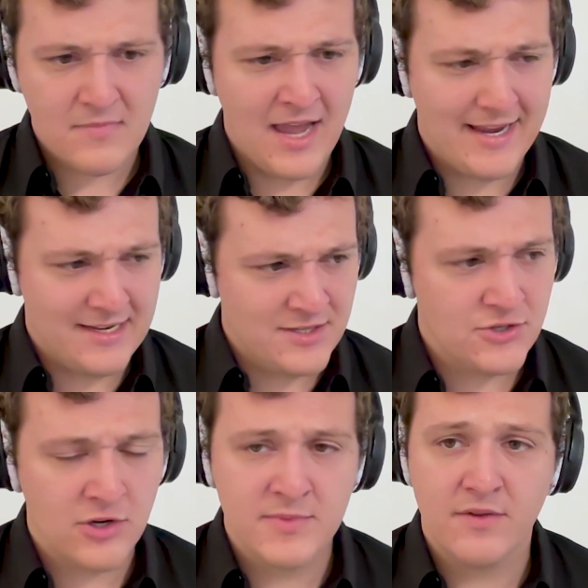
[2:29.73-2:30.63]
I guess in
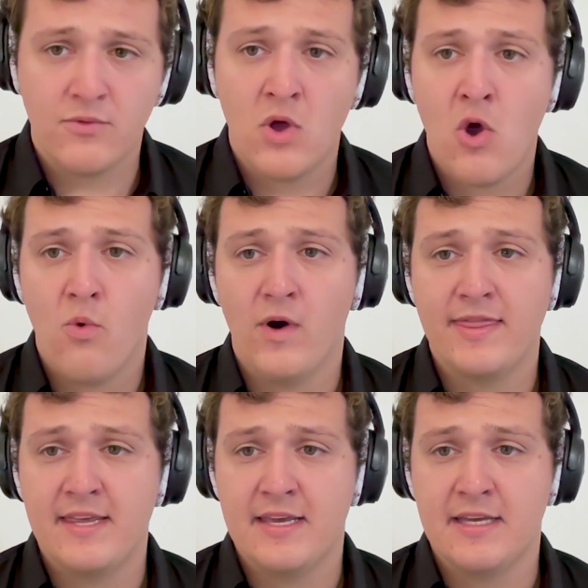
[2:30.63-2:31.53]
terms of
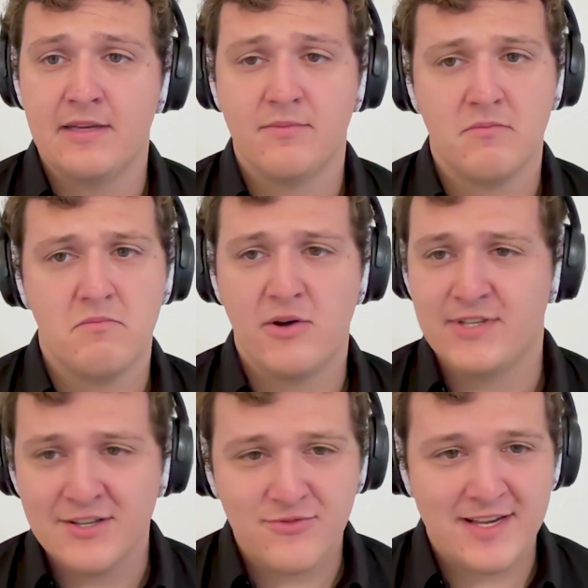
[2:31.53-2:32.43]
what the
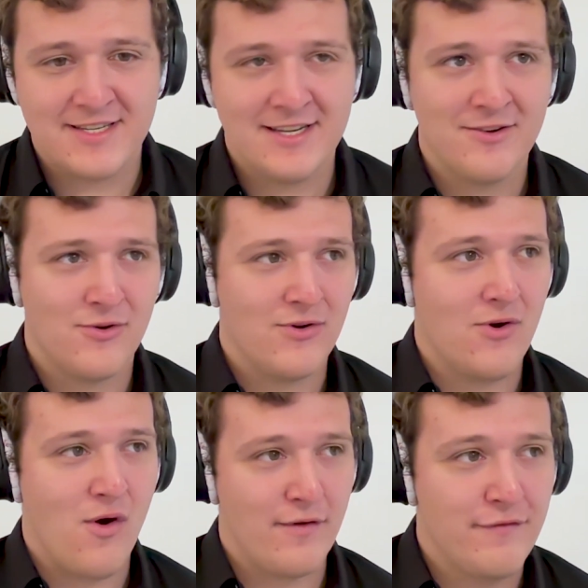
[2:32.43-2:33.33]
most interesting or
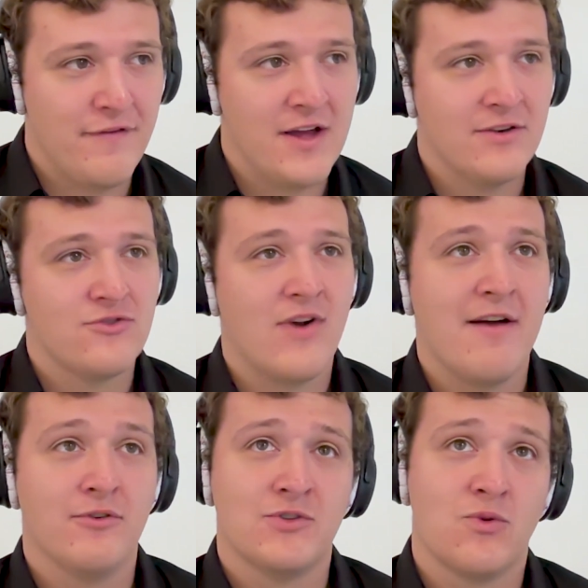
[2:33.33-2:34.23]
or fun
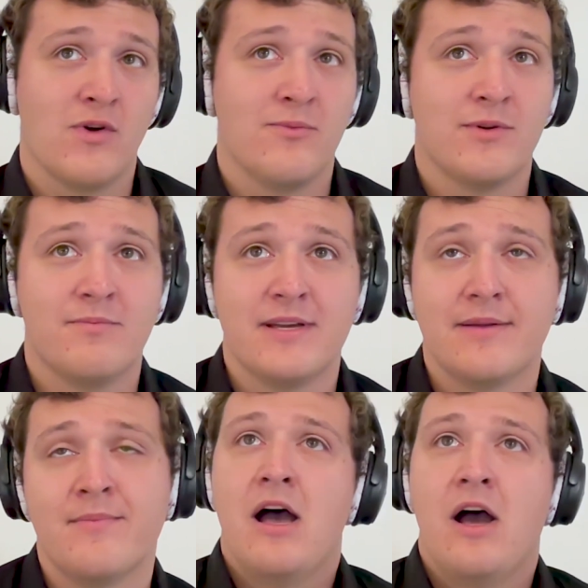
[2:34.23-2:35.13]
travel story would
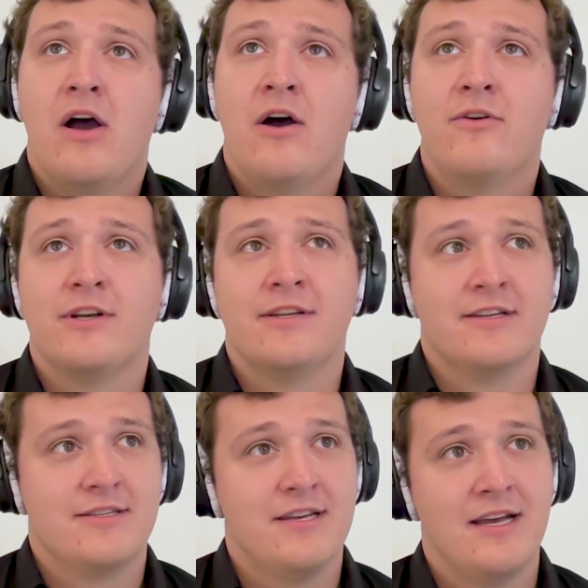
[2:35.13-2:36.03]
be, oh
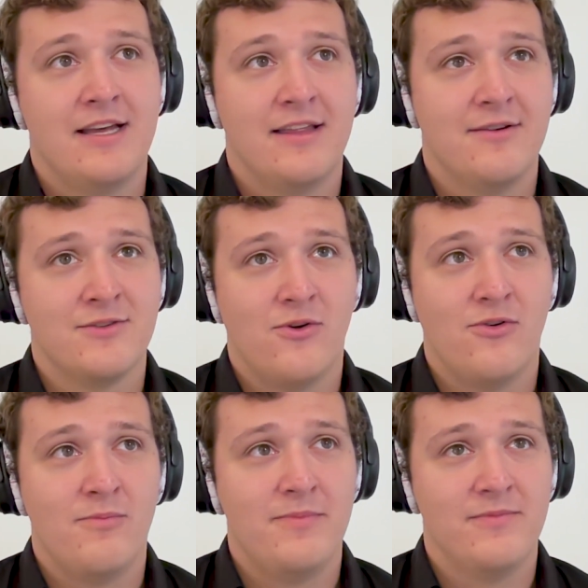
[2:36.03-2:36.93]
goodness. There's a
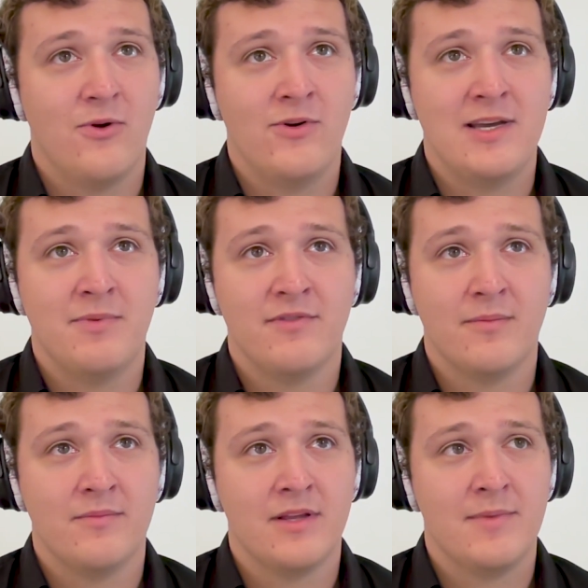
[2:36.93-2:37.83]
whole whole heap of
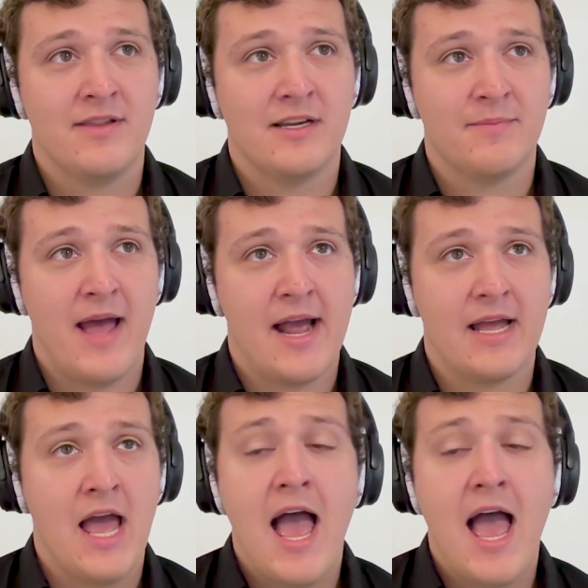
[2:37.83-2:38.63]
them. Let me think back.